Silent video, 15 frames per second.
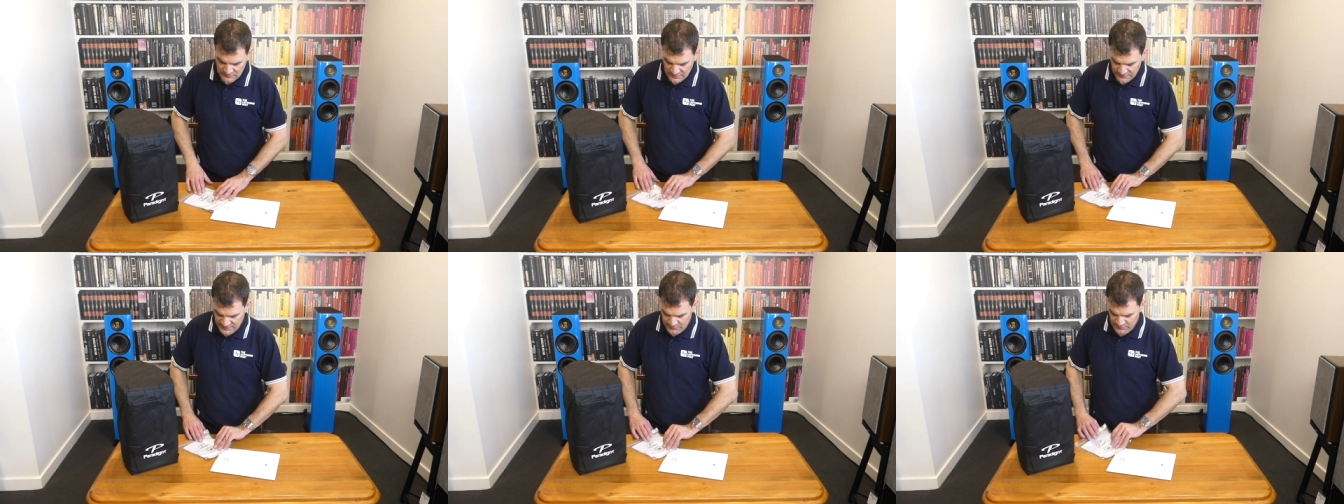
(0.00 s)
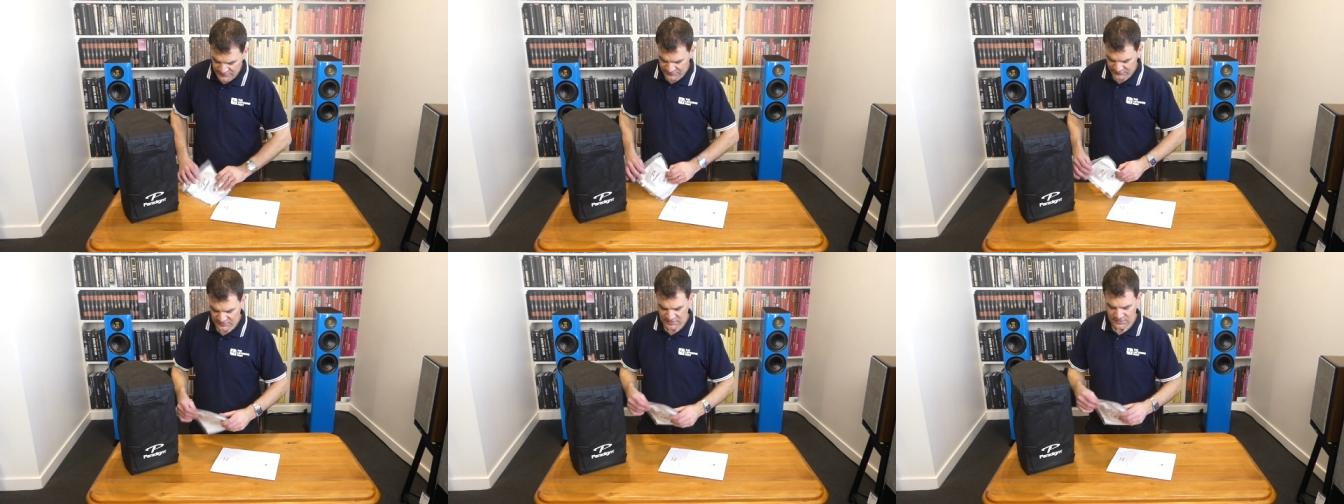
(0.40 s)
Then we
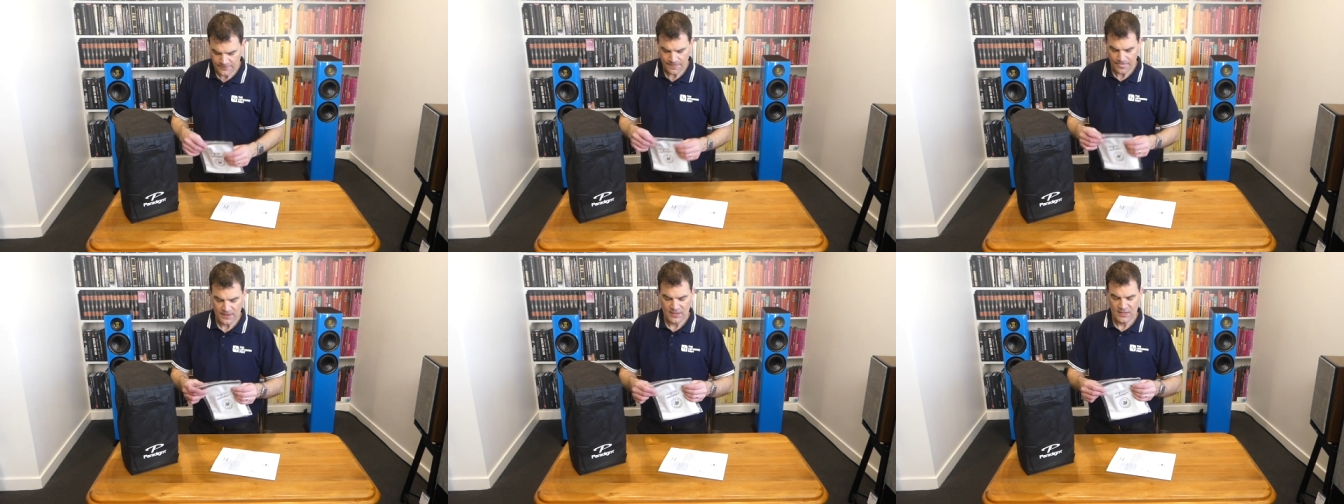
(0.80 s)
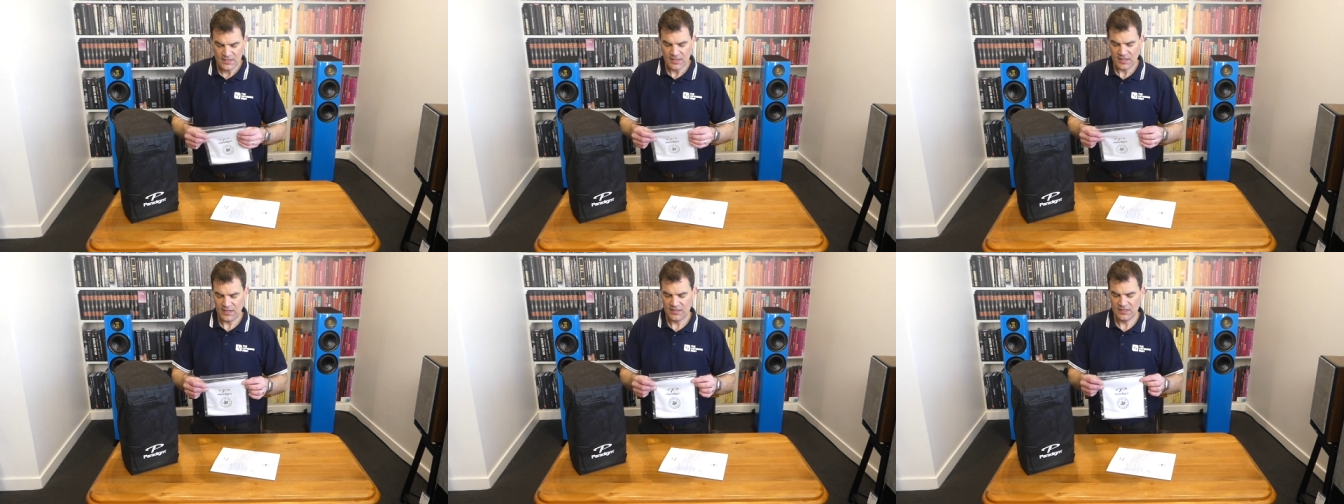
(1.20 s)
see
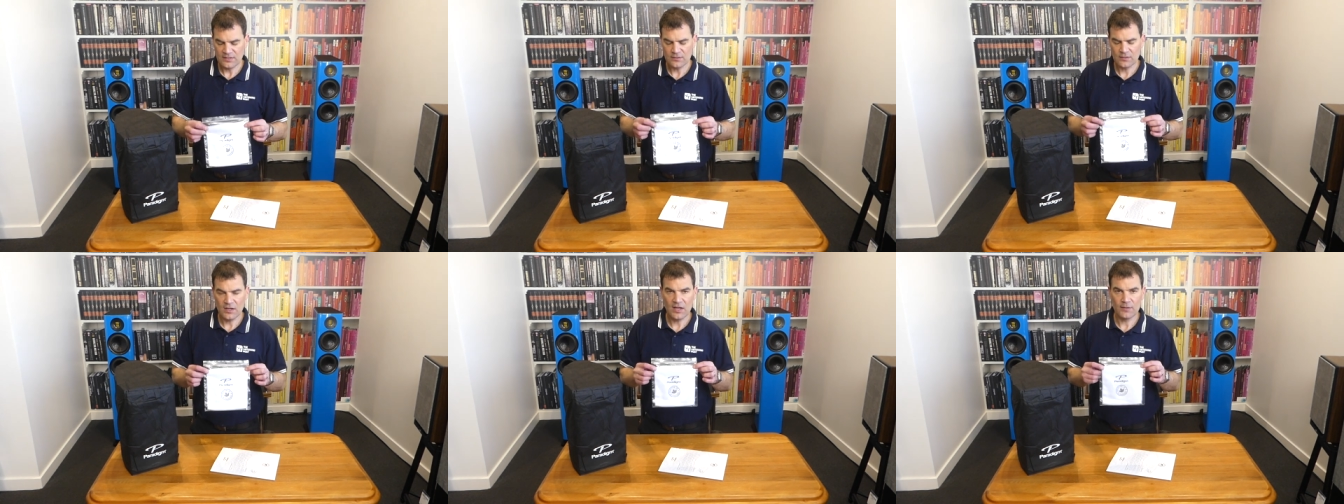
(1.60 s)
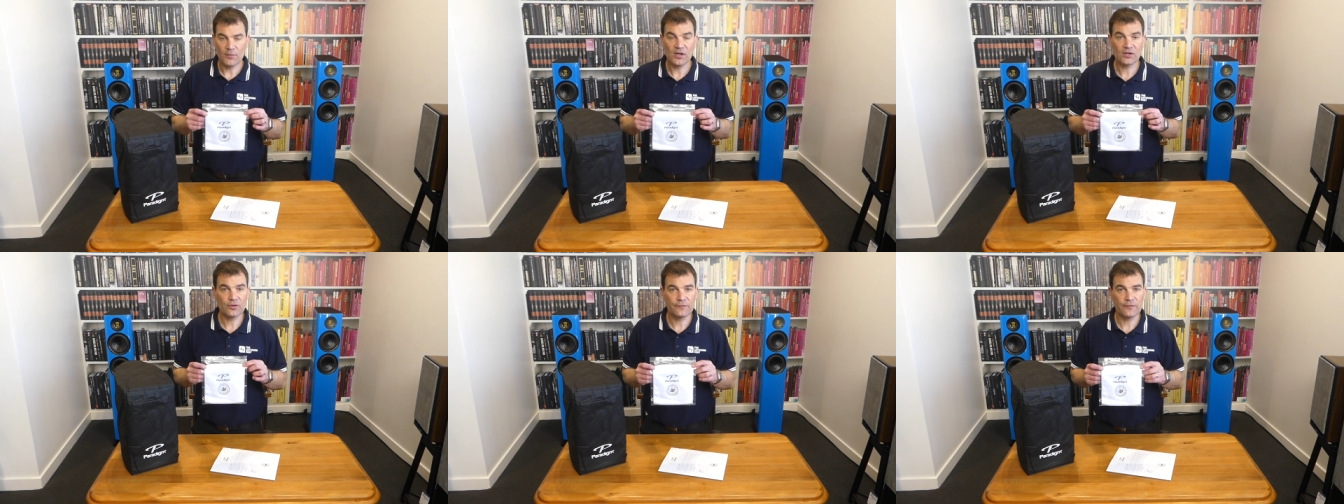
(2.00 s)
a, a
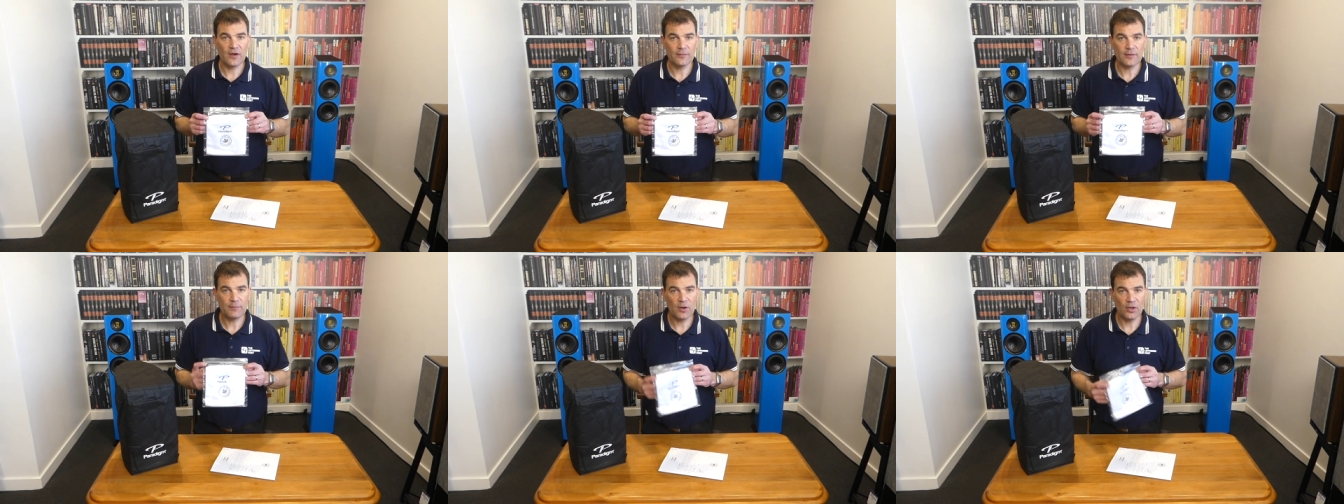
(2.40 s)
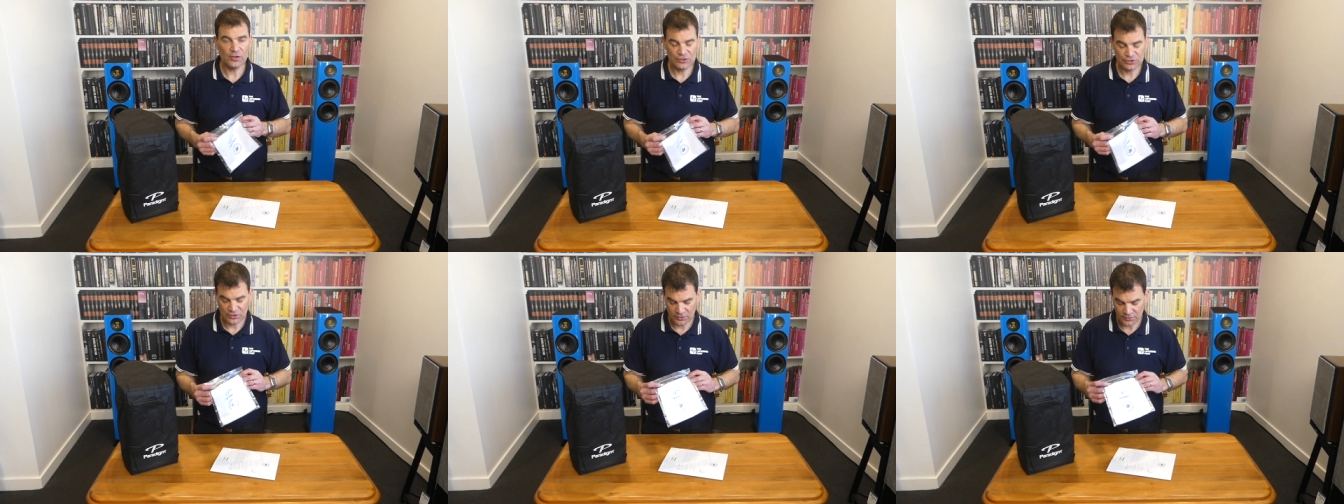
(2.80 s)
microfiber
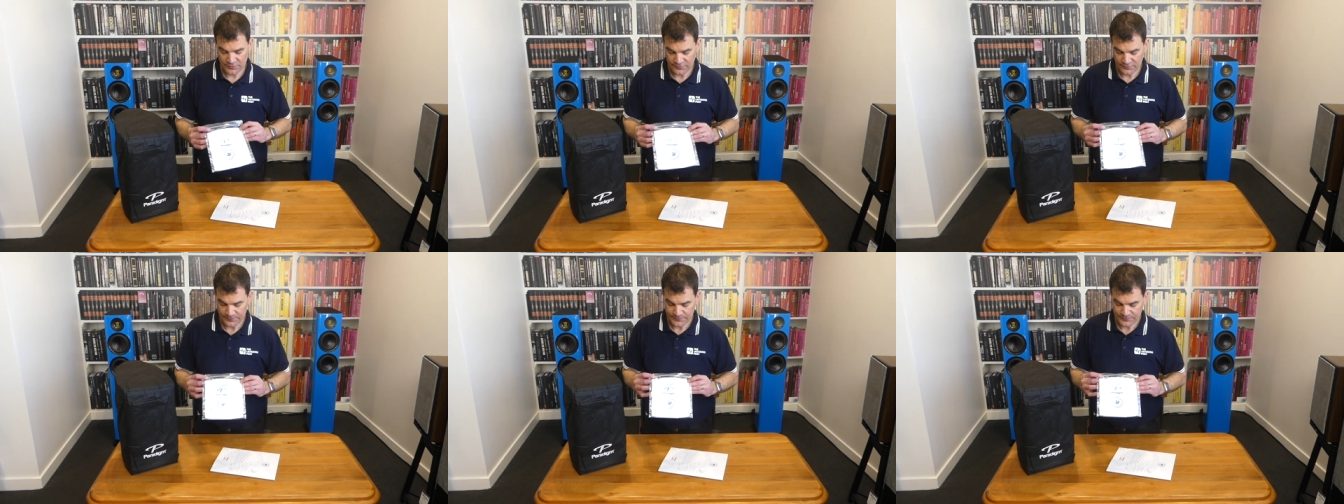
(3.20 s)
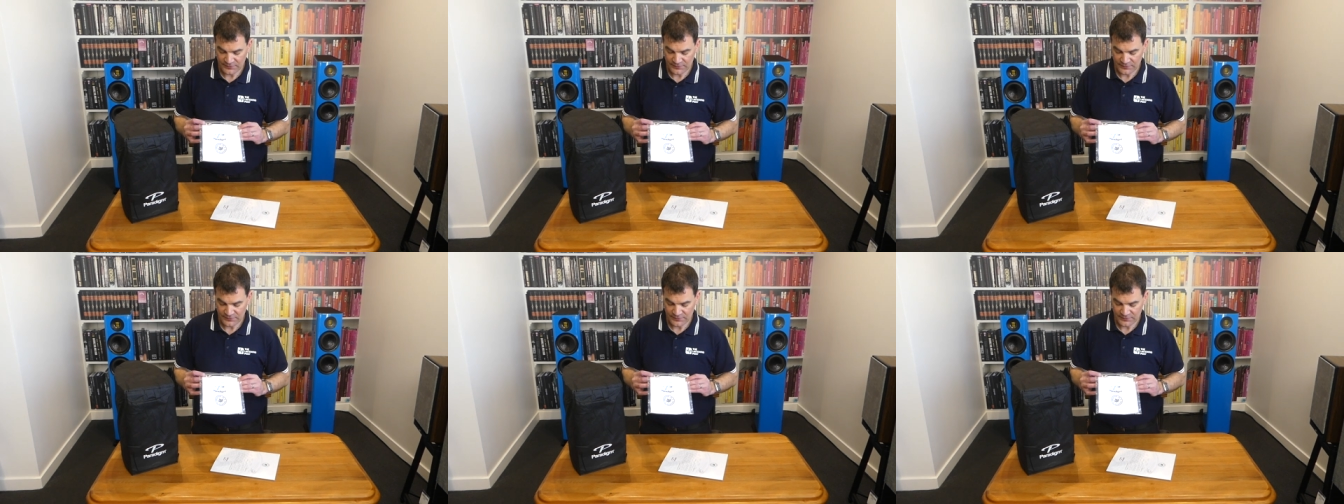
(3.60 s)
polish cloth.